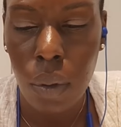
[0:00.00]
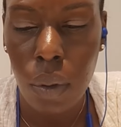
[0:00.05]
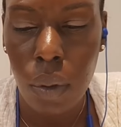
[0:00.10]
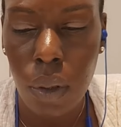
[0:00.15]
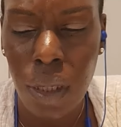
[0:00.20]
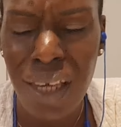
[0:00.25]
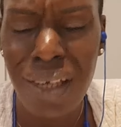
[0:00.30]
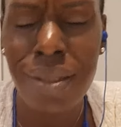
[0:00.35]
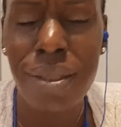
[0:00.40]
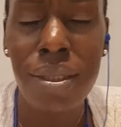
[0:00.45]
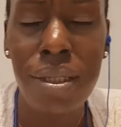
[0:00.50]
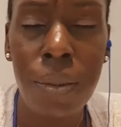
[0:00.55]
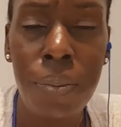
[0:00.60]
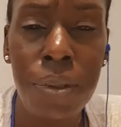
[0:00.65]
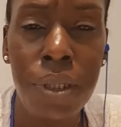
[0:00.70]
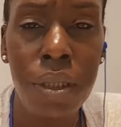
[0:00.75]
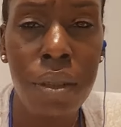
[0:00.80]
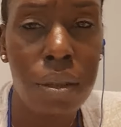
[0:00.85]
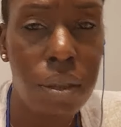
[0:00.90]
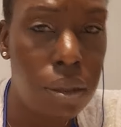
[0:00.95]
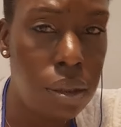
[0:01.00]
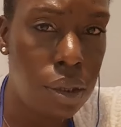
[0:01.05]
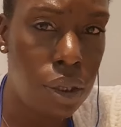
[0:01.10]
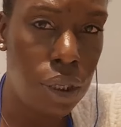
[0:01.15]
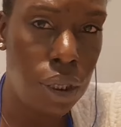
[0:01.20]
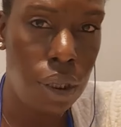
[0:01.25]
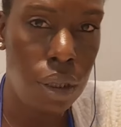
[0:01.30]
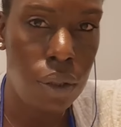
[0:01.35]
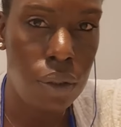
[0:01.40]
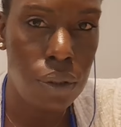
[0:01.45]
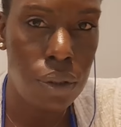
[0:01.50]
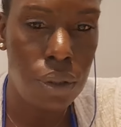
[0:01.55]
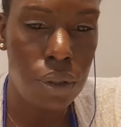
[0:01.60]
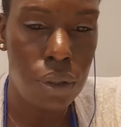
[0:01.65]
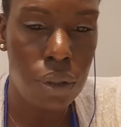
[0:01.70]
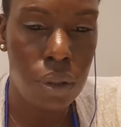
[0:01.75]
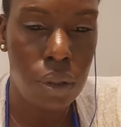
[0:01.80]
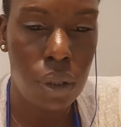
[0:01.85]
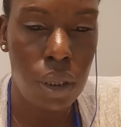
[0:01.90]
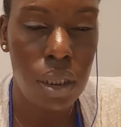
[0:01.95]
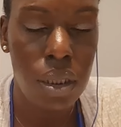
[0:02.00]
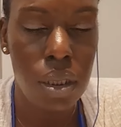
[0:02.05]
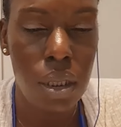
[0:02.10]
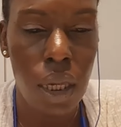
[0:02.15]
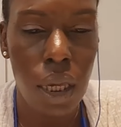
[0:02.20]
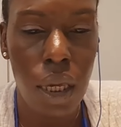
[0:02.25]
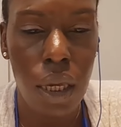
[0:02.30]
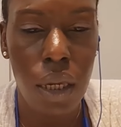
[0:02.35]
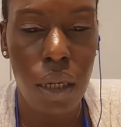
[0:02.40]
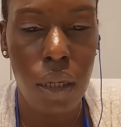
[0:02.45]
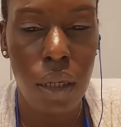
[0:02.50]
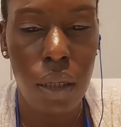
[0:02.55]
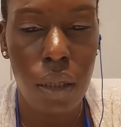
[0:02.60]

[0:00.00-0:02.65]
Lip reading: accepting the change. It's like,